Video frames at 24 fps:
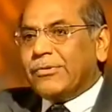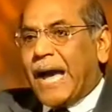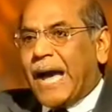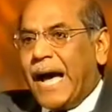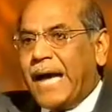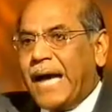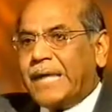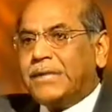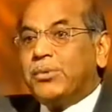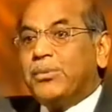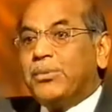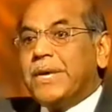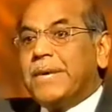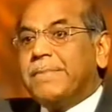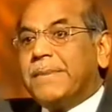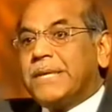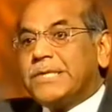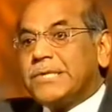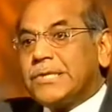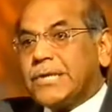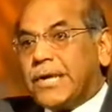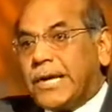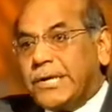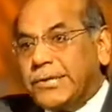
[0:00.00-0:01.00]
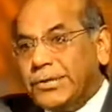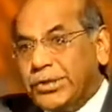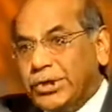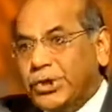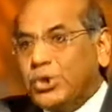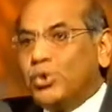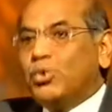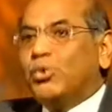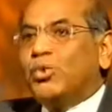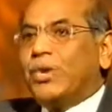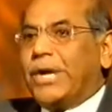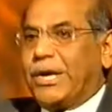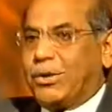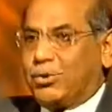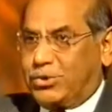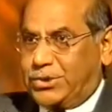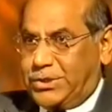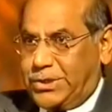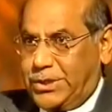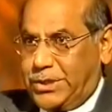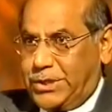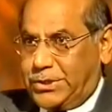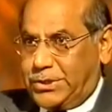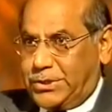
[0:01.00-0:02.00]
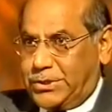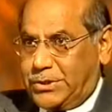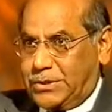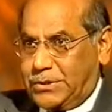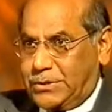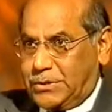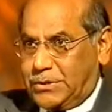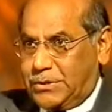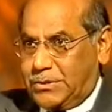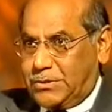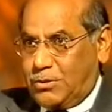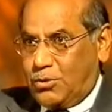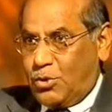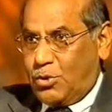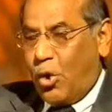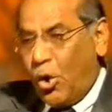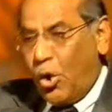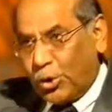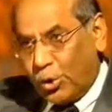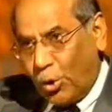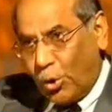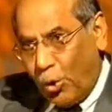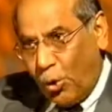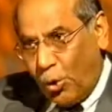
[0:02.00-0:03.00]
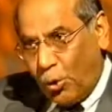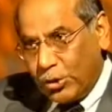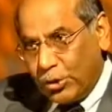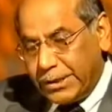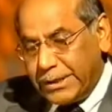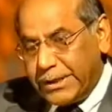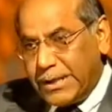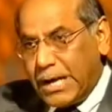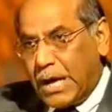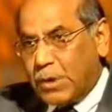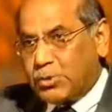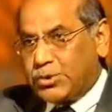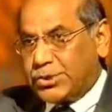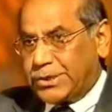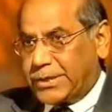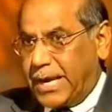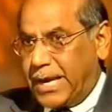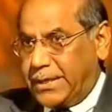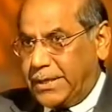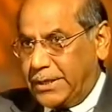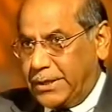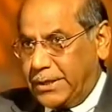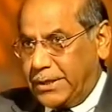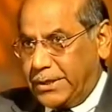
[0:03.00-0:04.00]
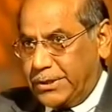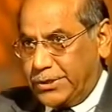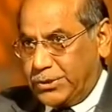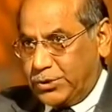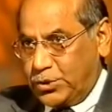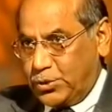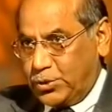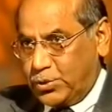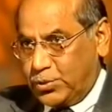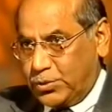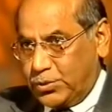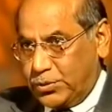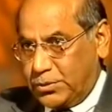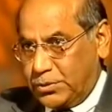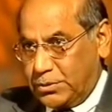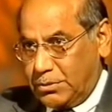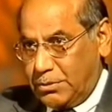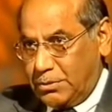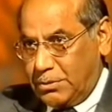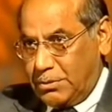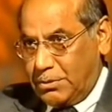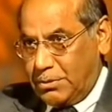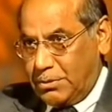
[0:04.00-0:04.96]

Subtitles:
that we must continue negotiations on all the outstanding issues